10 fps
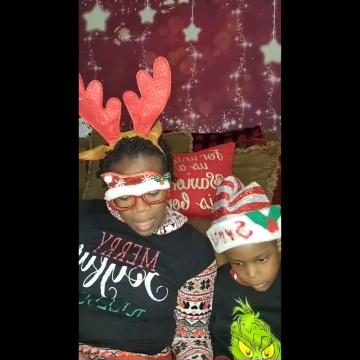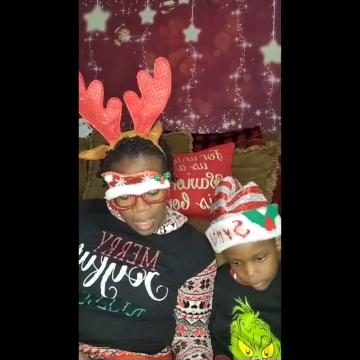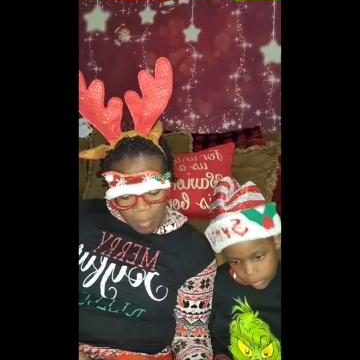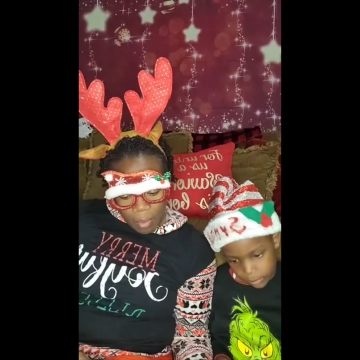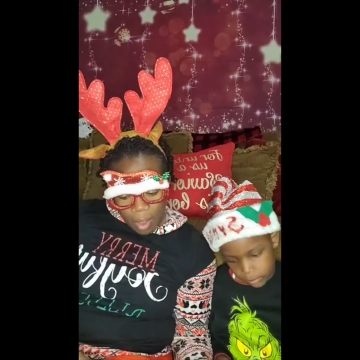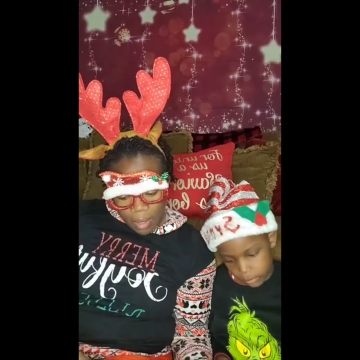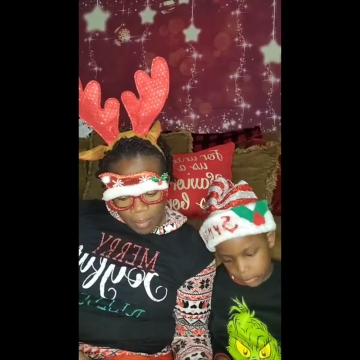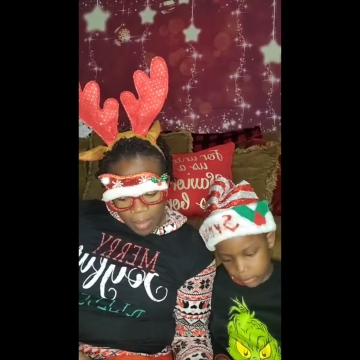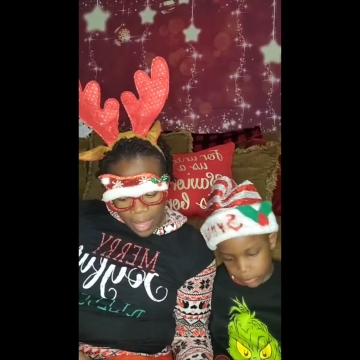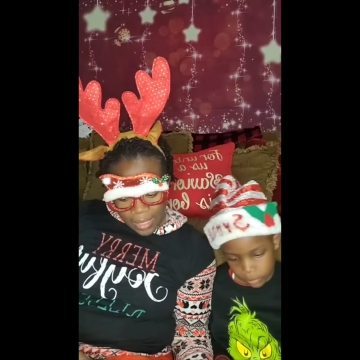Speaker 1: and brought him
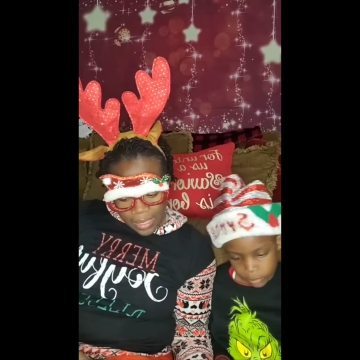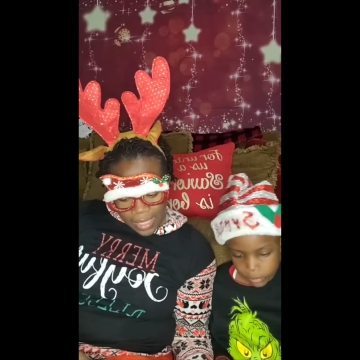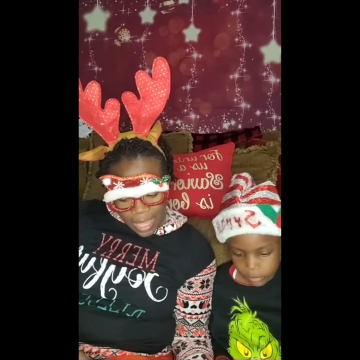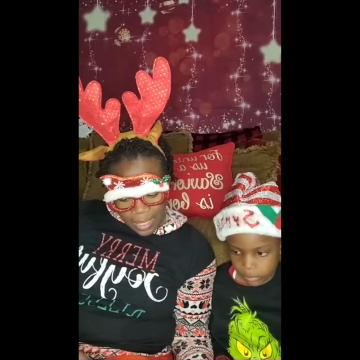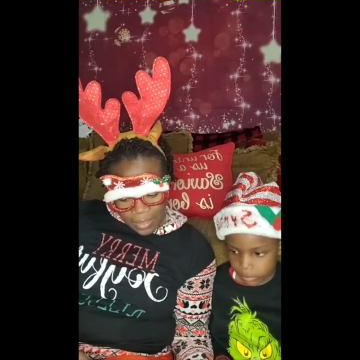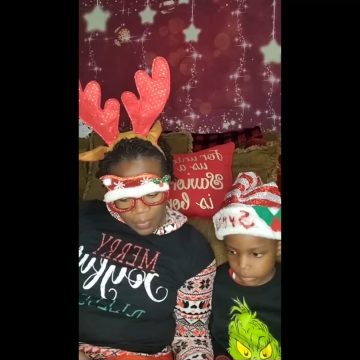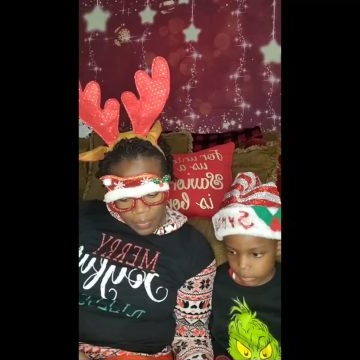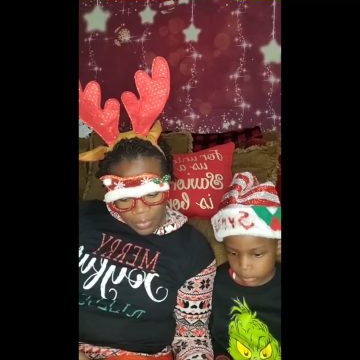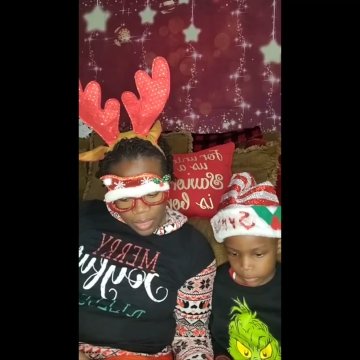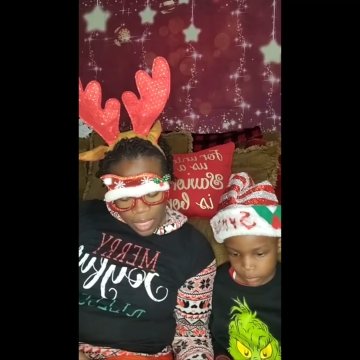back inside.
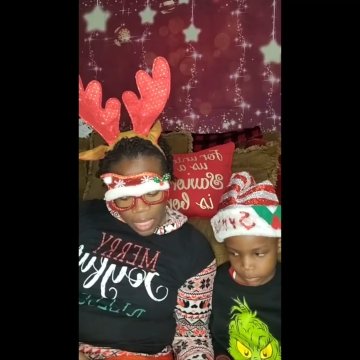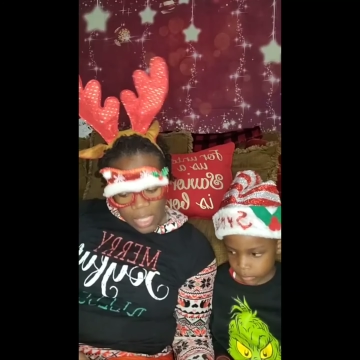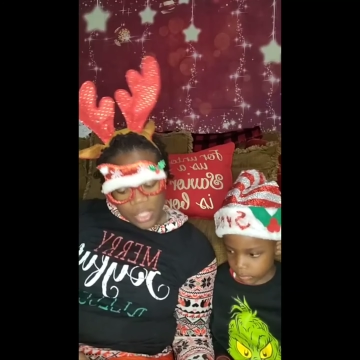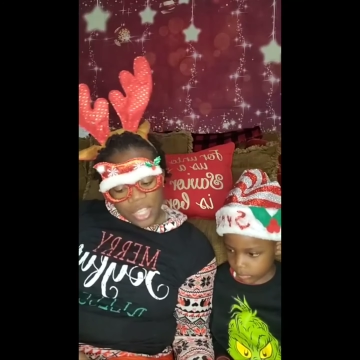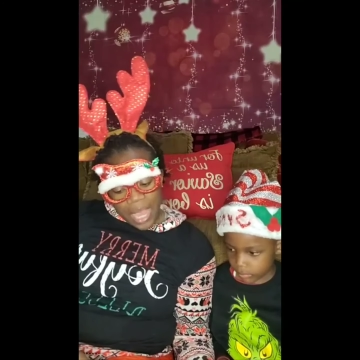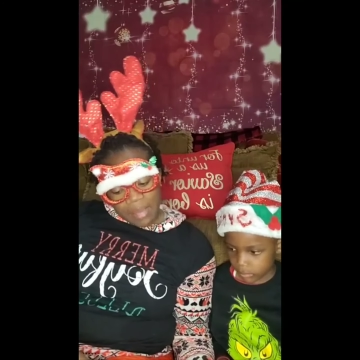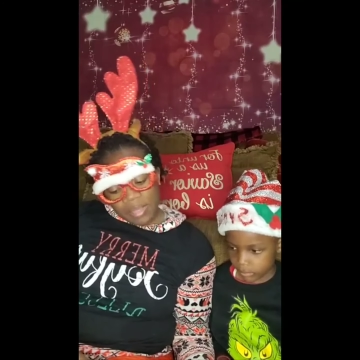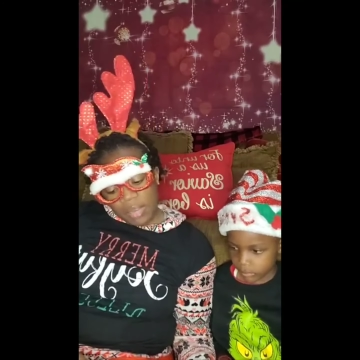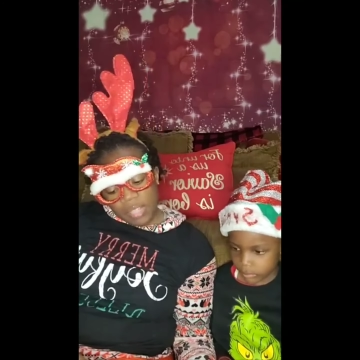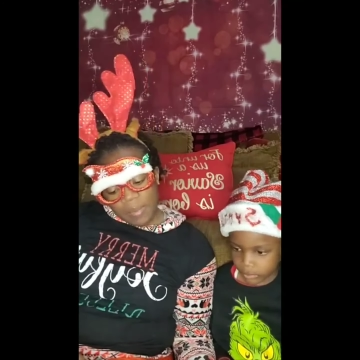Jobs
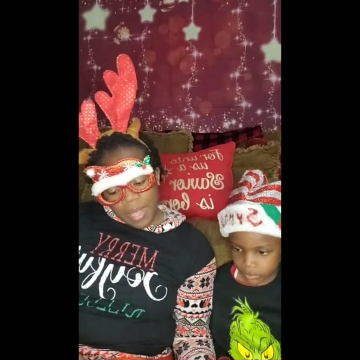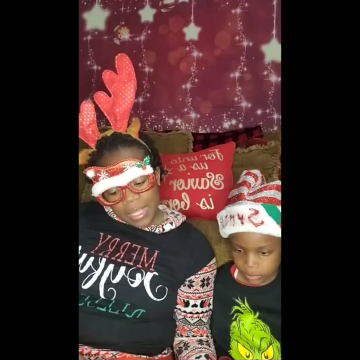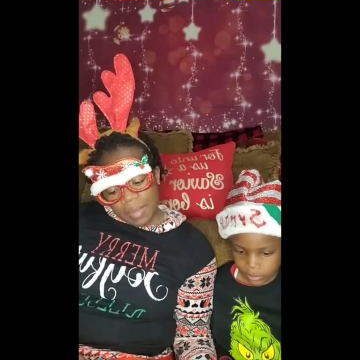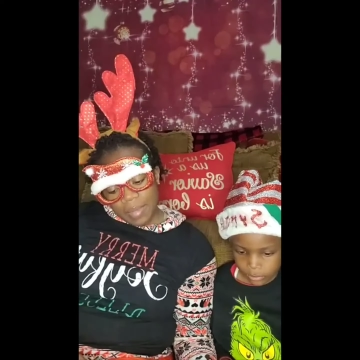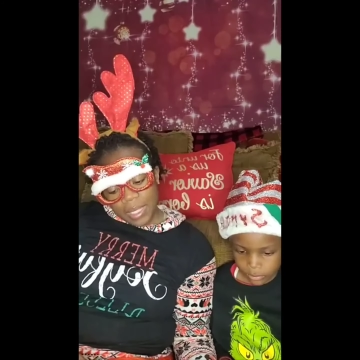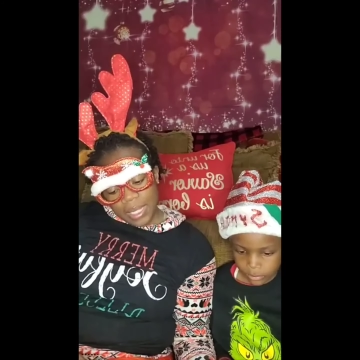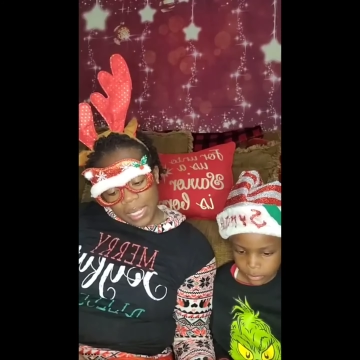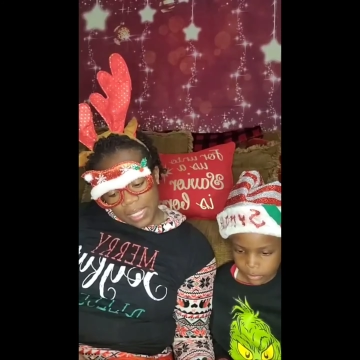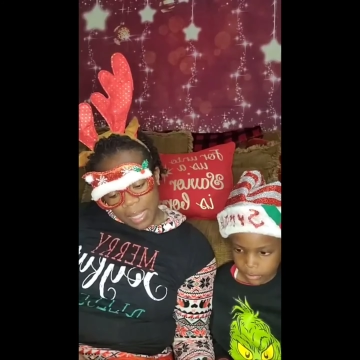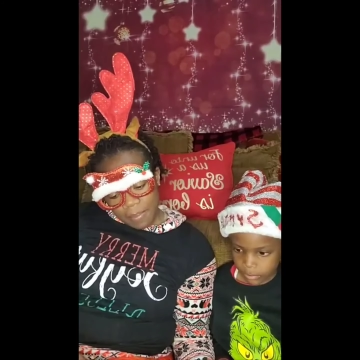are
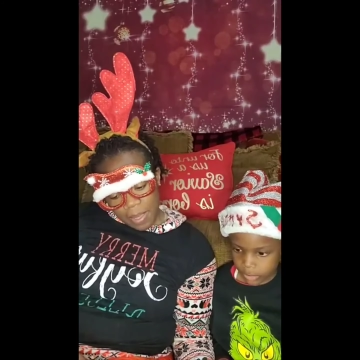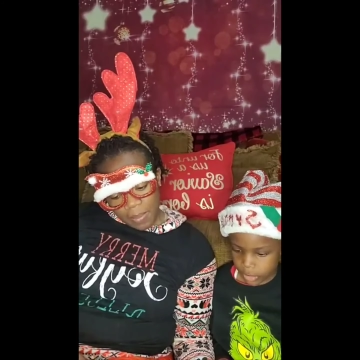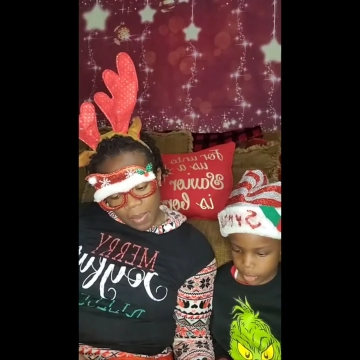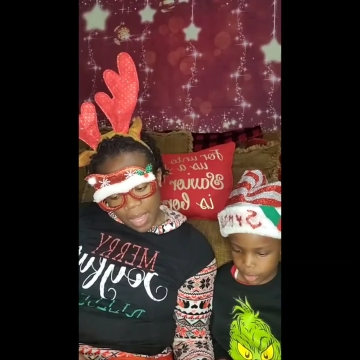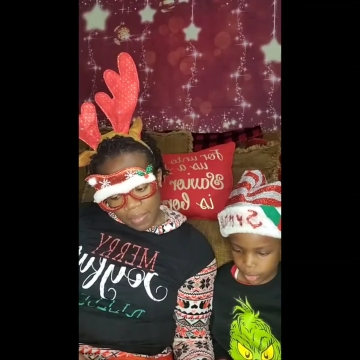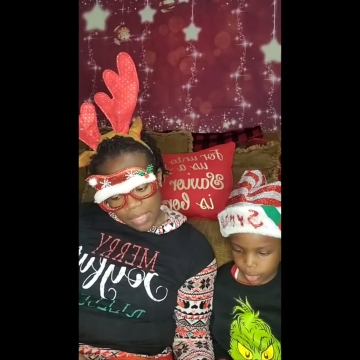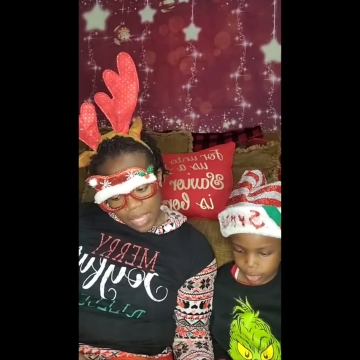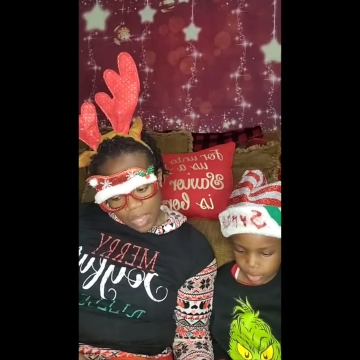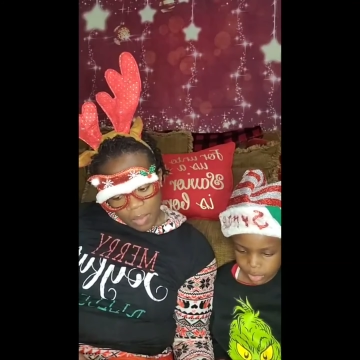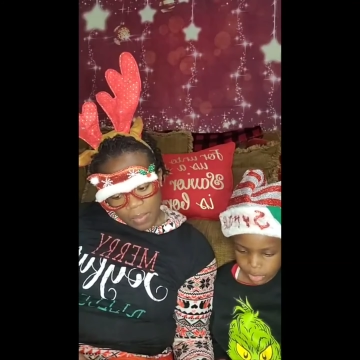responsibilities that people have to
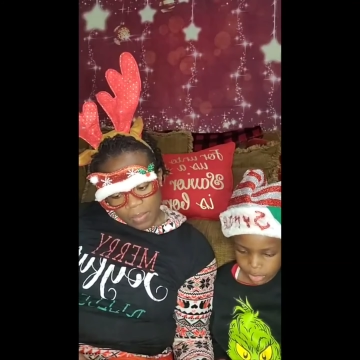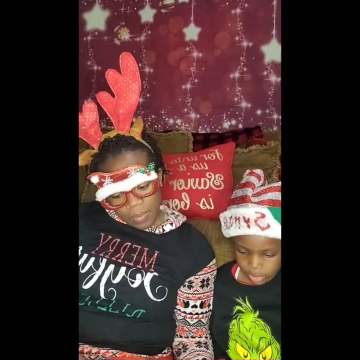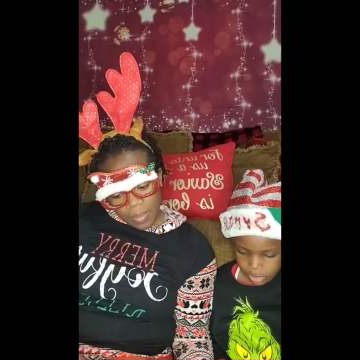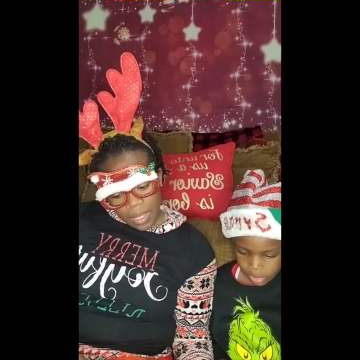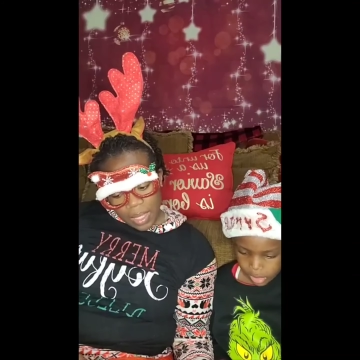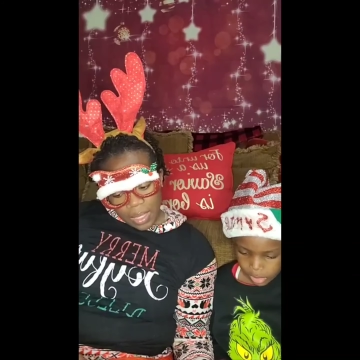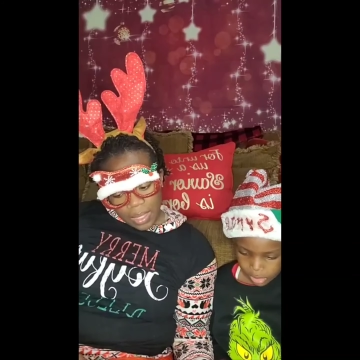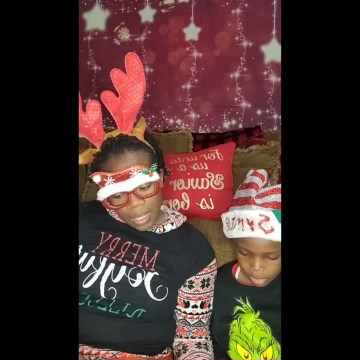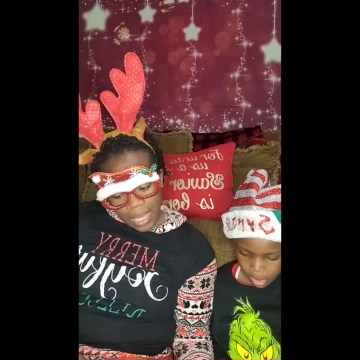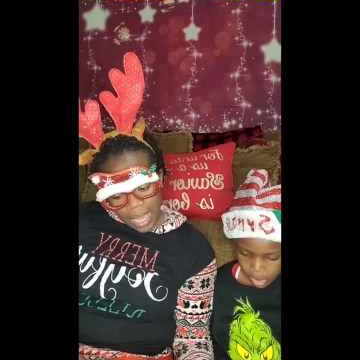help the
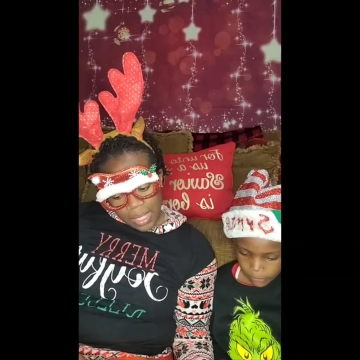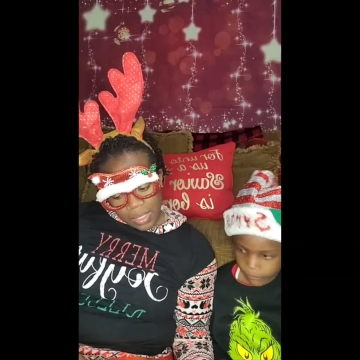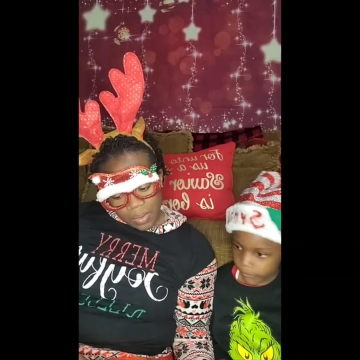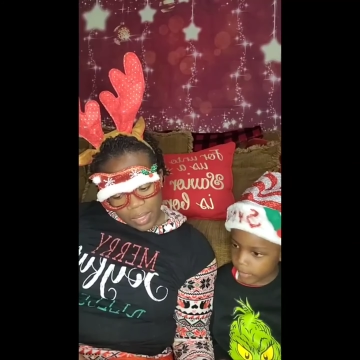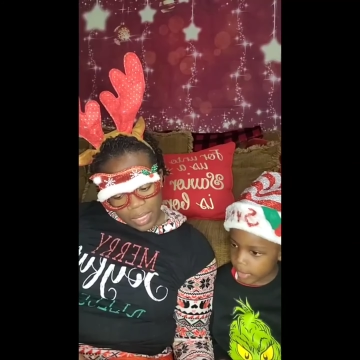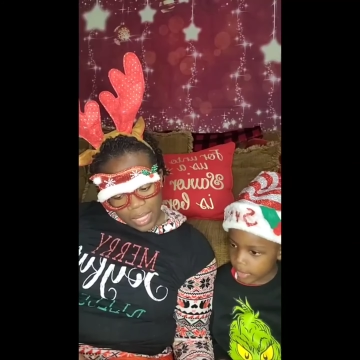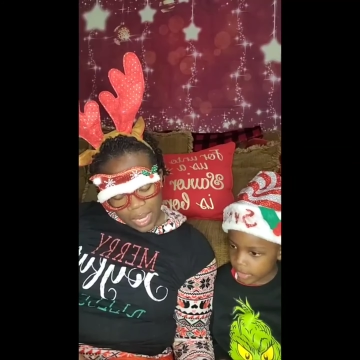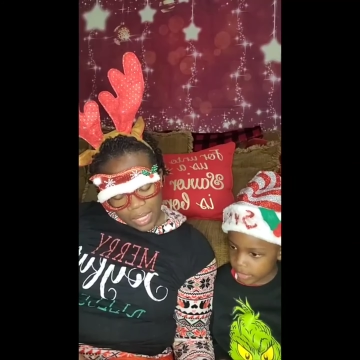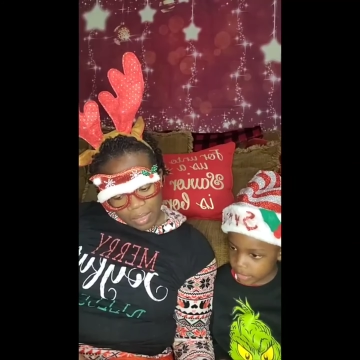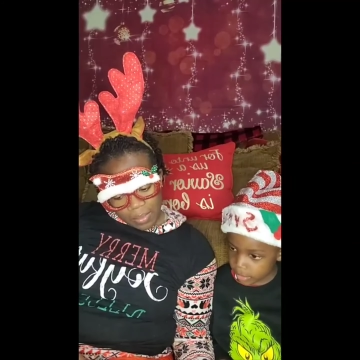castle and the
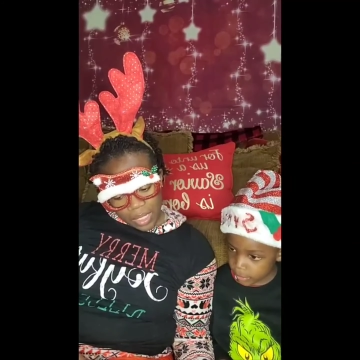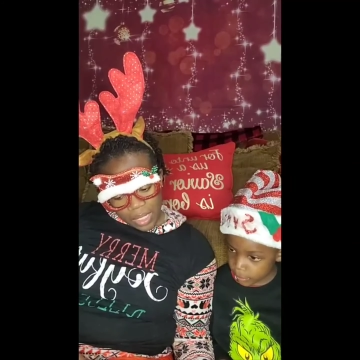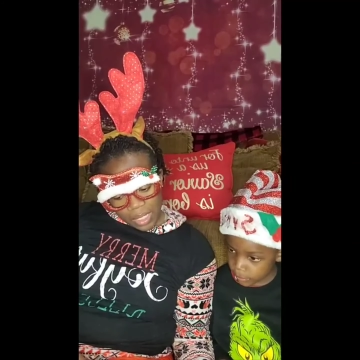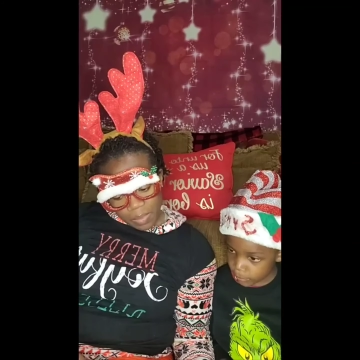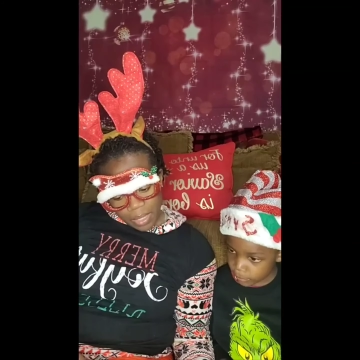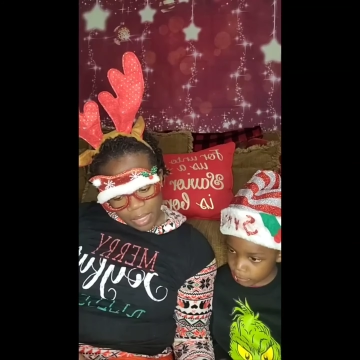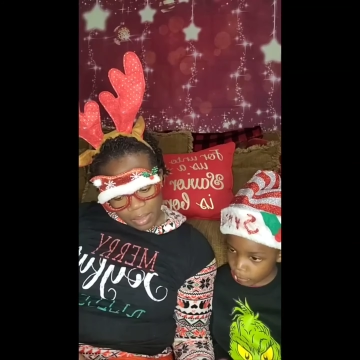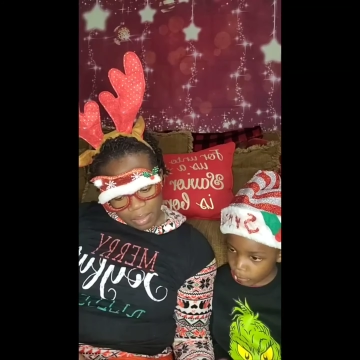kingdom, she explained.